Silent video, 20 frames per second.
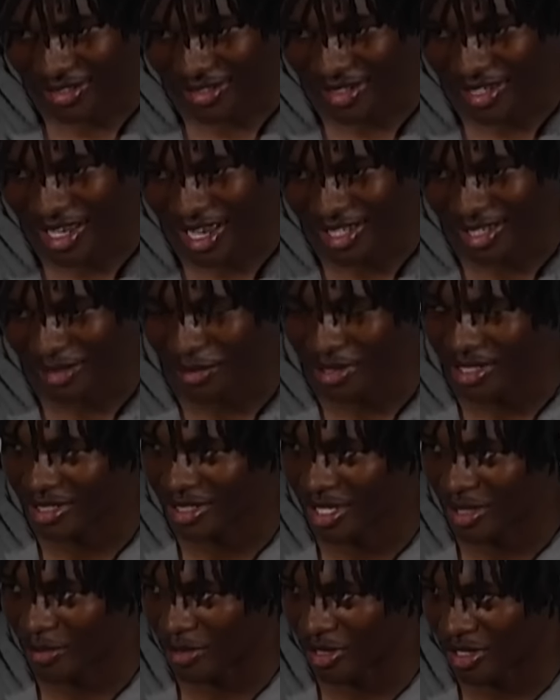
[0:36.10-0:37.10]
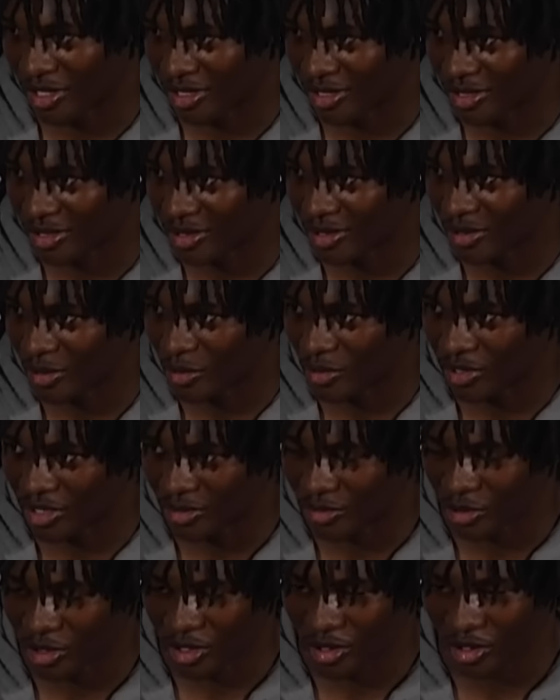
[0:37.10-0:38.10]
Had to be the deep ball, the
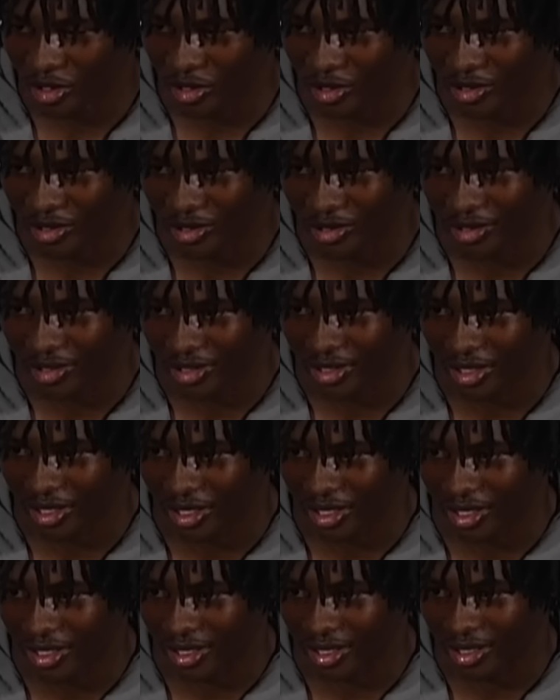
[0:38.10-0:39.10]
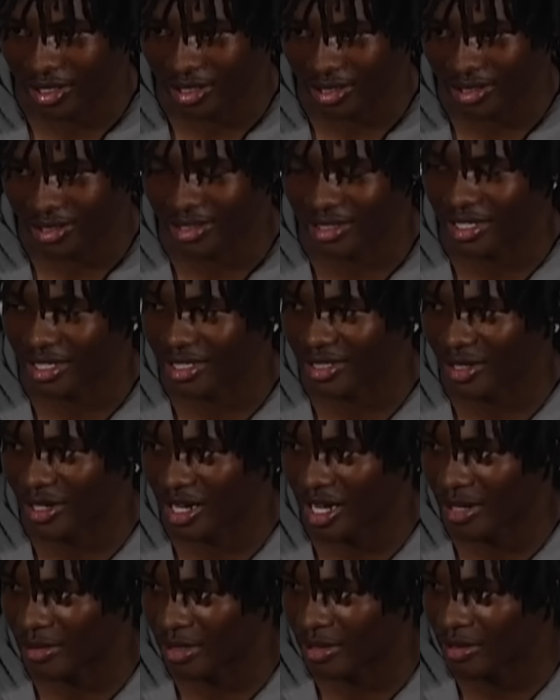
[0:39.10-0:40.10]
one Will threw. Yeah, so that
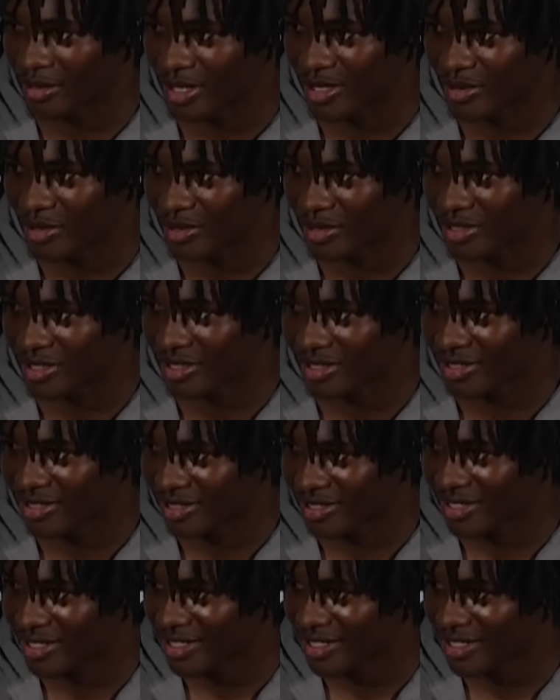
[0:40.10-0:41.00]
got to be the best one right now.